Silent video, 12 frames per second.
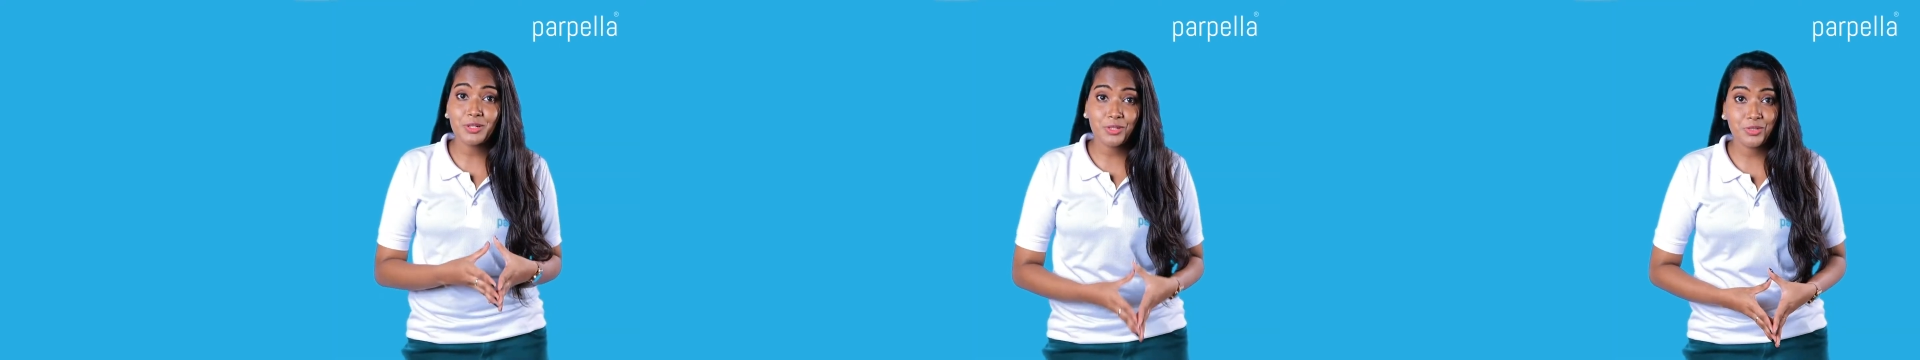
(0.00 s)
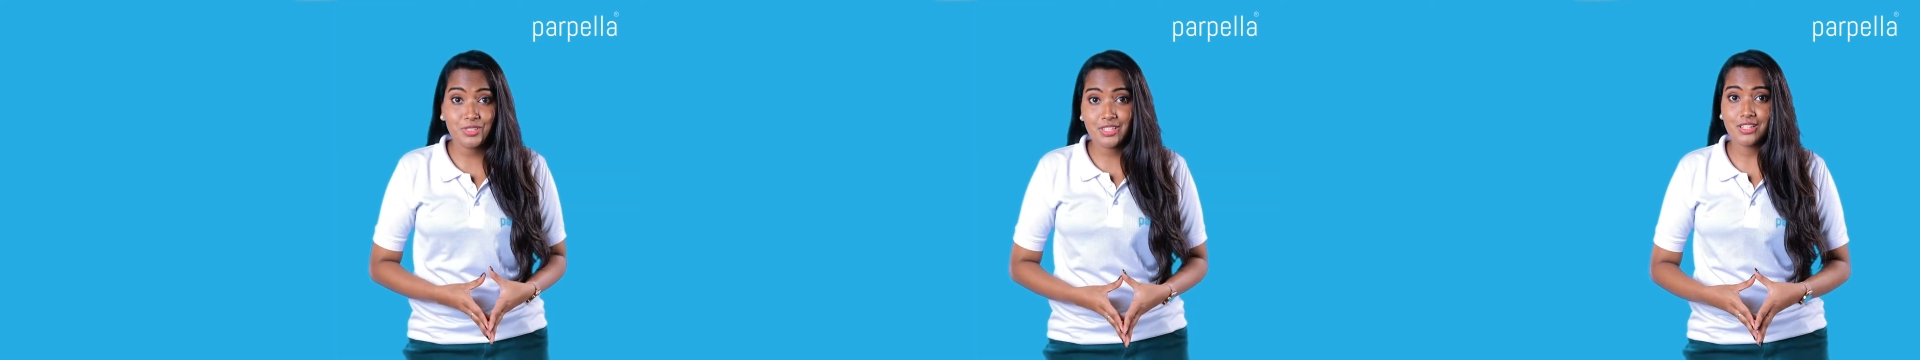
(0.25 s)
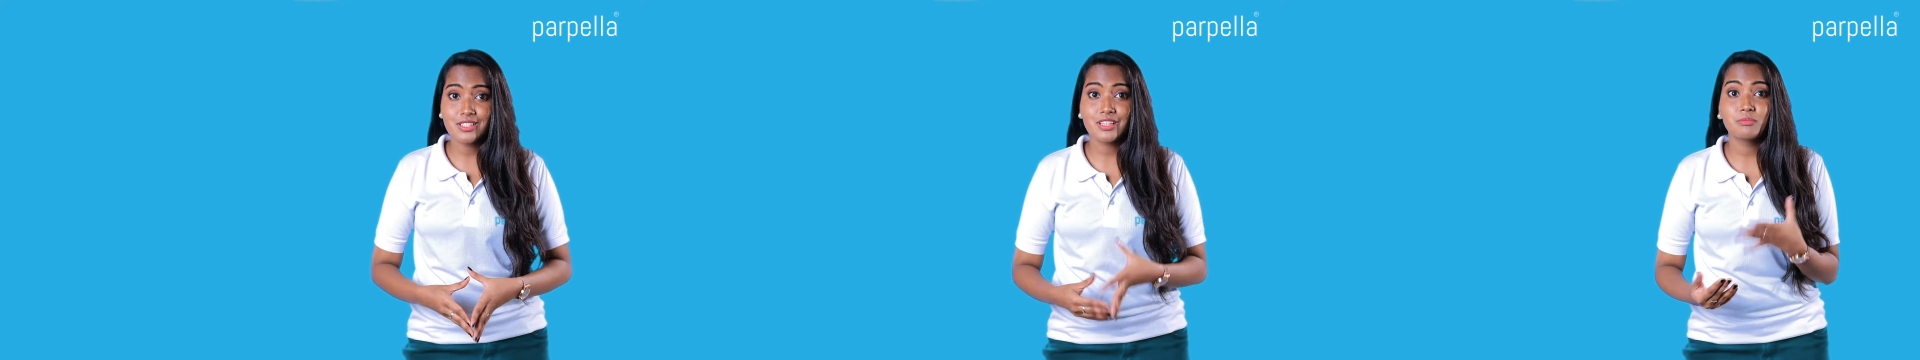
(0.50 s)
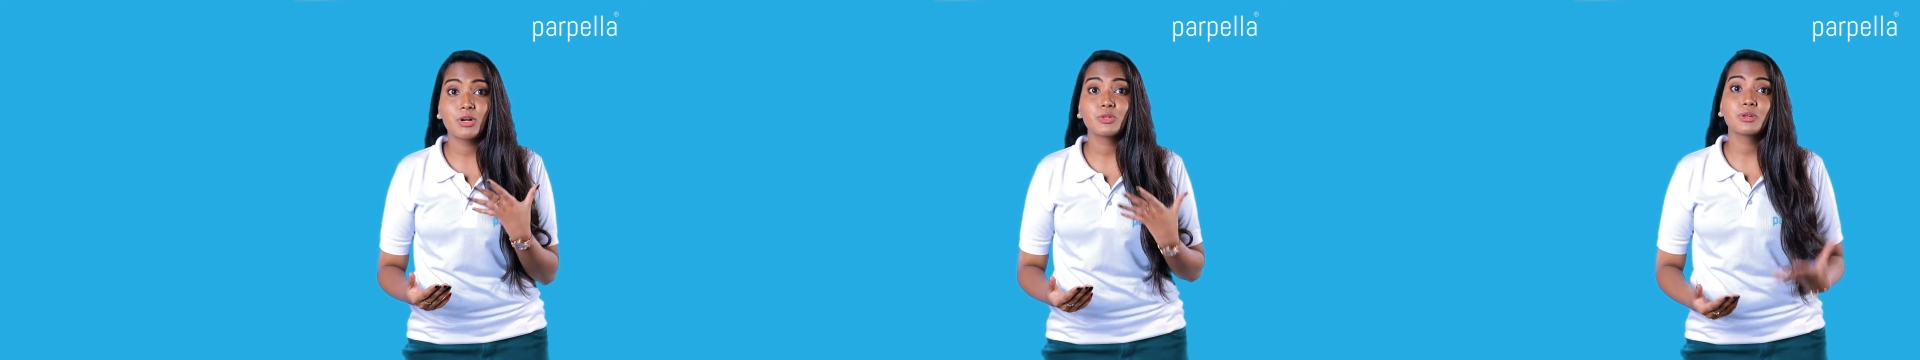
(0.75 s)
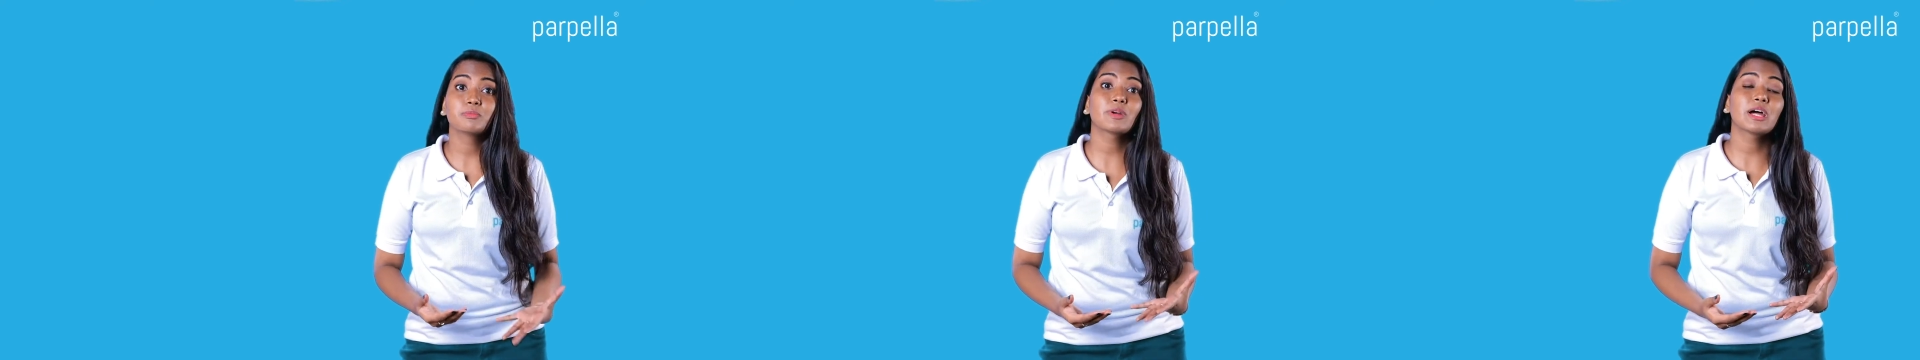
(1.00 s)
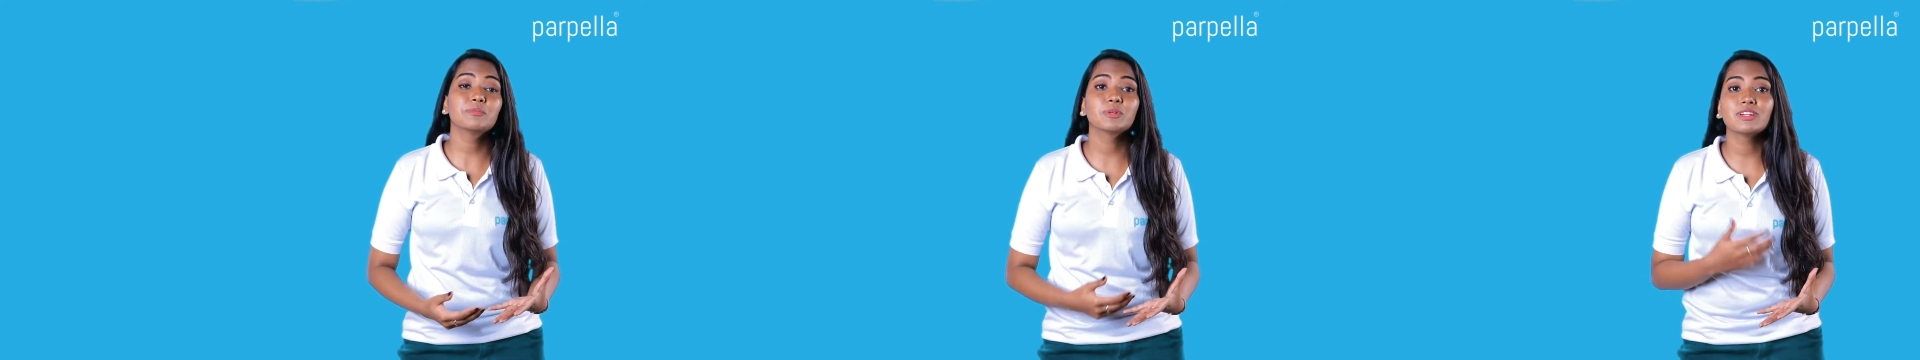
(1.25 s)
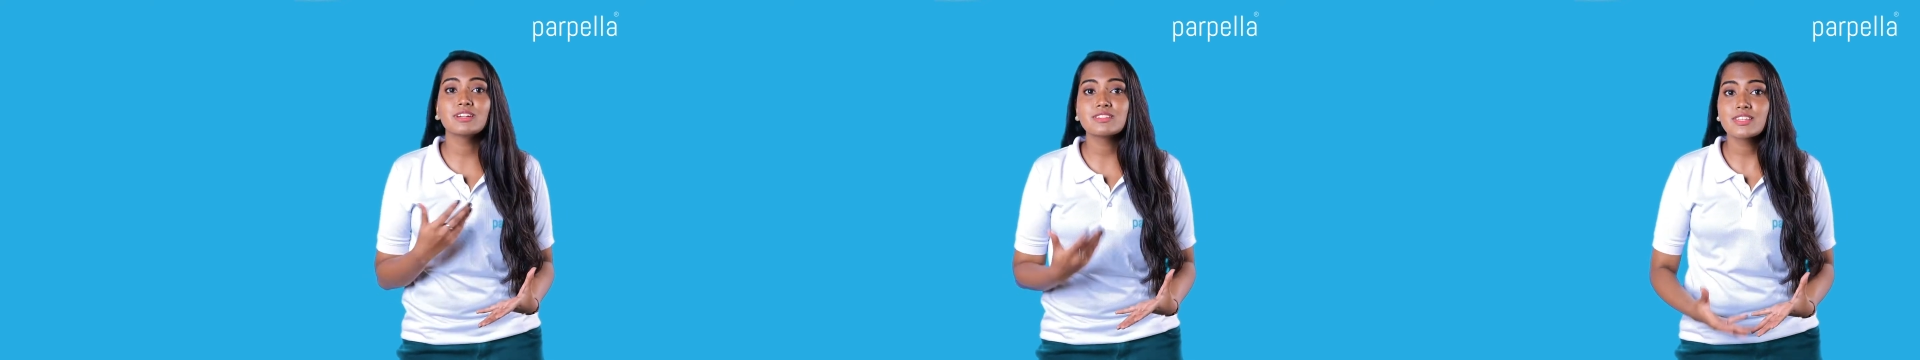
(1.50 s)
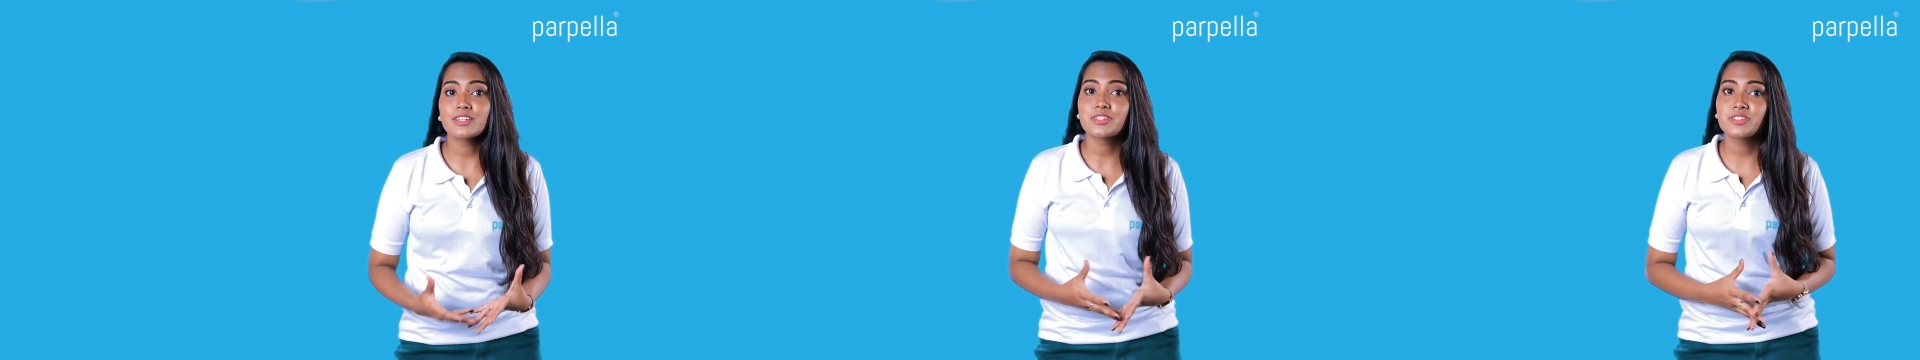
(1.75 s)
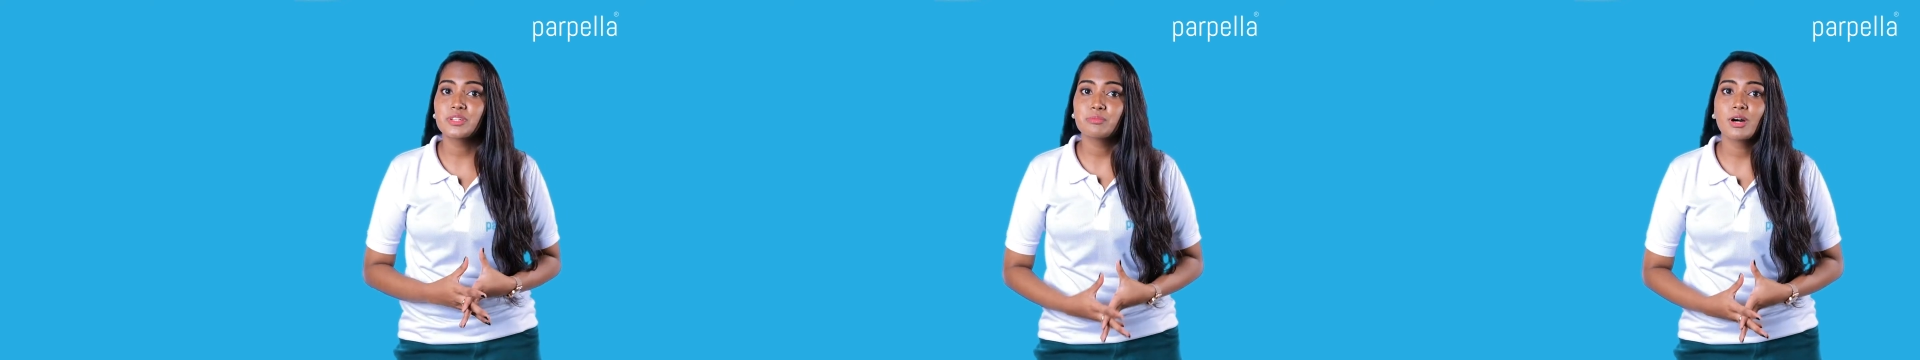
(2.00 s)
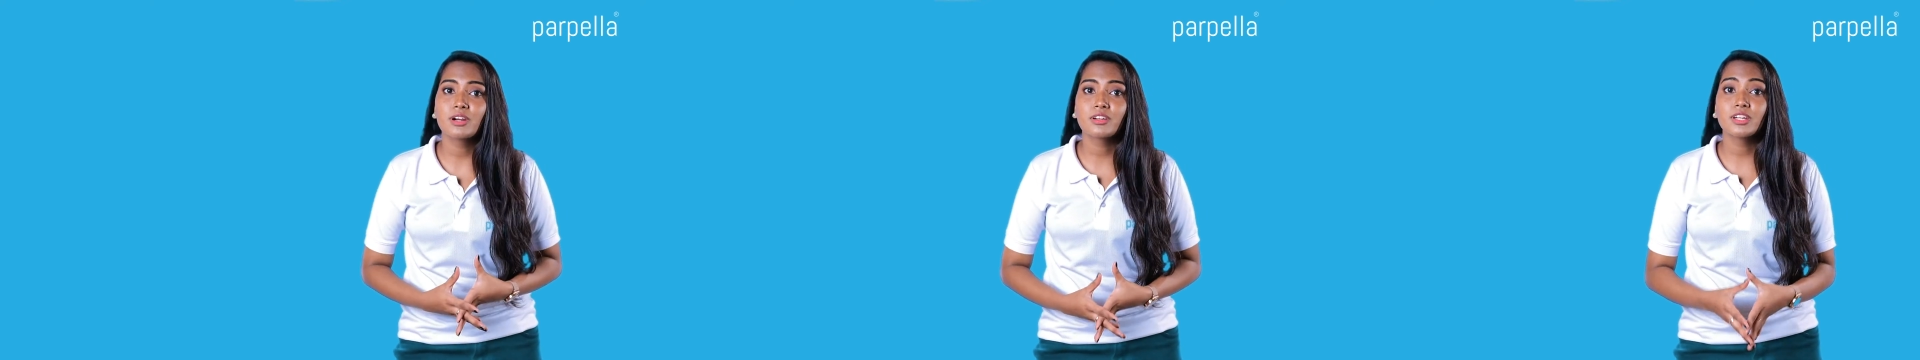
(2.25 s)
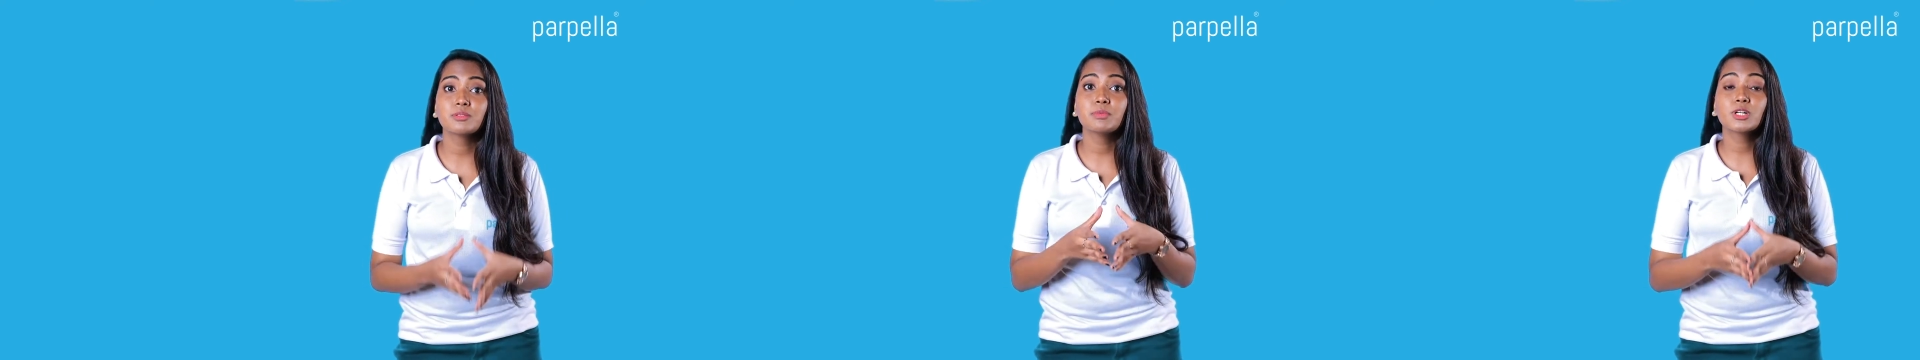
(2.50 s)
to discuss about the primary and secondary market